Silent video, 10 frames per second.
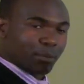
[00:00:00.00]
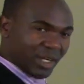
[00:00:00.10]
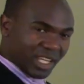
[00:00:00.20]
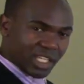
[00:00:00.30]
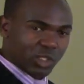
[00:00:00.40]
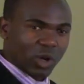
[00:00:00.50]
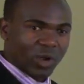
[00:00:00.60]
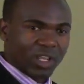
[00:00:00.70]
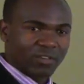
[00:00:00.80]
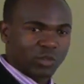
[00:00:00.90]
bring it to
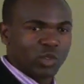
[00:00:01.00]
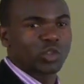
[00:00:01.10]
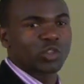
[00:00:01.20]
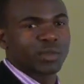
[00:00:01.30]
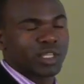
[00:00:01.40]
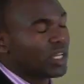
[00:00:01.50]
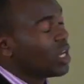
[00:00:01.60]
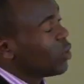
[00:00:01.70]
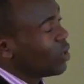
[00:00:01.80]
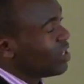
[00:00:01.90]
our level, so to speak.
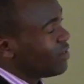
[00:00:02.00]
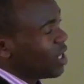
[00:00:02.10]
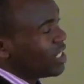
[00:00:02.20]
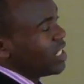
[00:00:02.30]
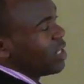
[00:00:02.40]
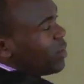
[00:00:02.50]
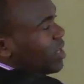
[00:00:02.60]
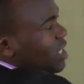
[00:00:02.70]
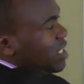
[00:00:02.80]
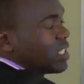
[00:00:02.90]
Whenever you're dealing
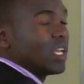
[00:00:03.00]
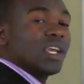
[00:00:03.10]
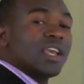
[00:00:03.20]
with this,